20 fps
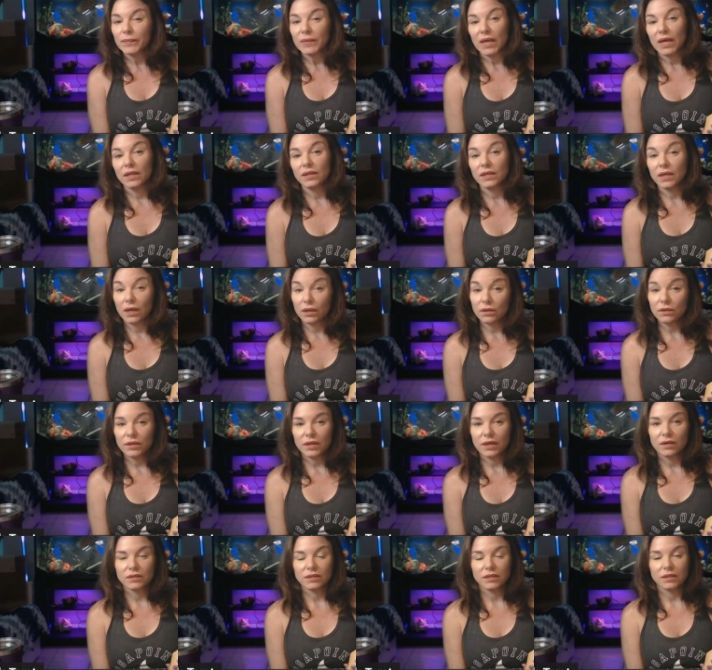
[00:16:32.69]
And the other
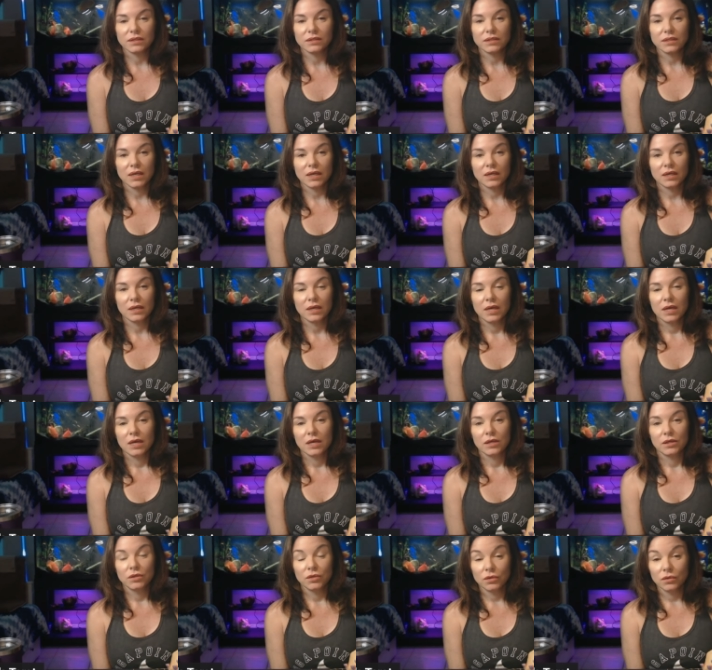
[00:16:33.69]
thing I was going to say,
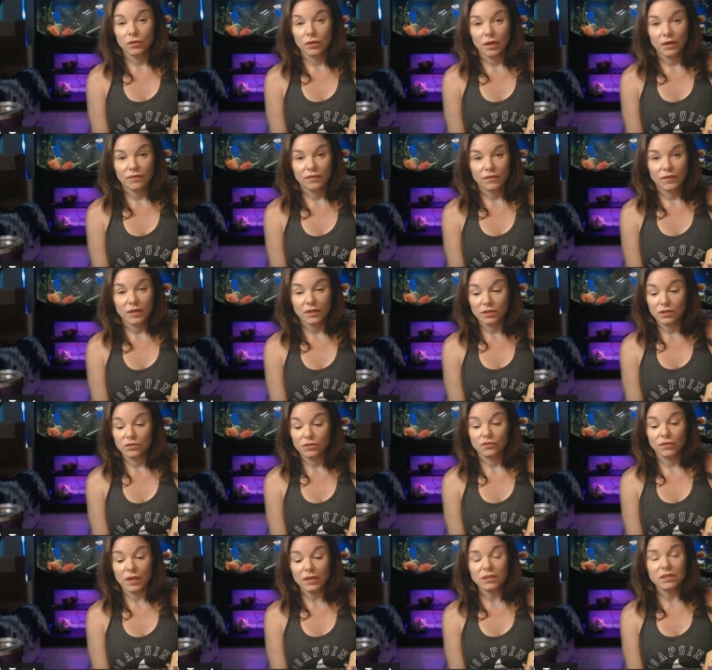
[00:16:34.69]
if this is
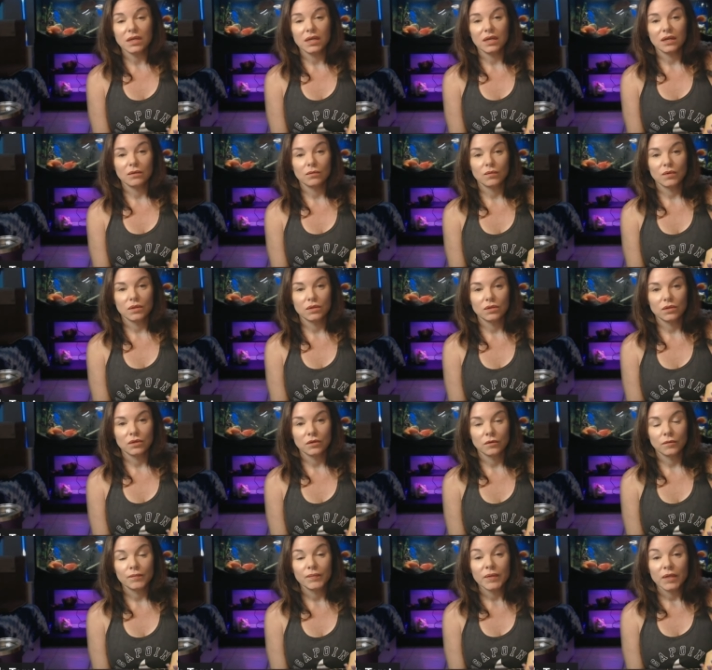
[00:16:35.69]
resonating with
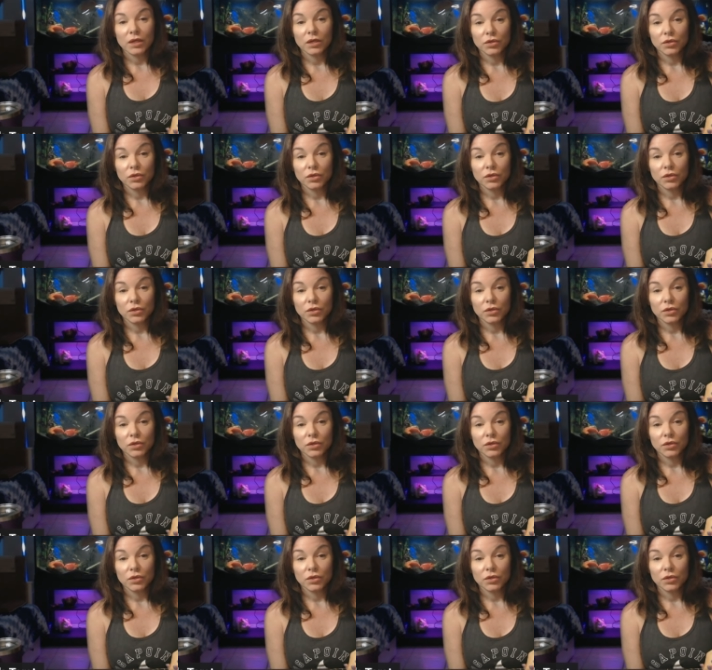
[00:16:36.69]
you,